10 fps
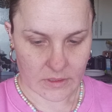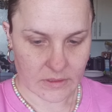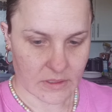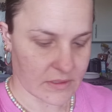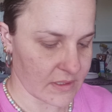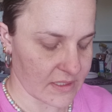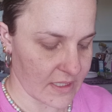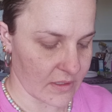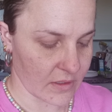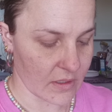It doesn't
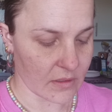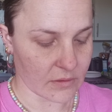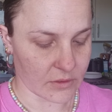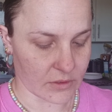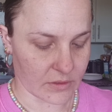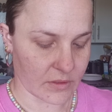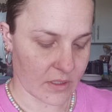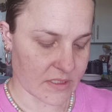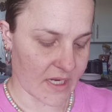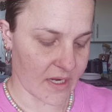say the color,
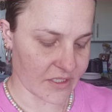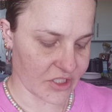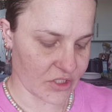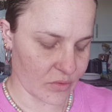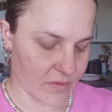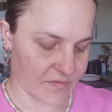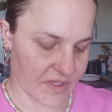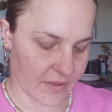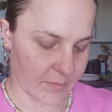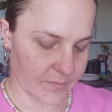because I got two of
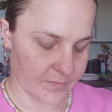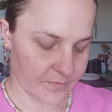them.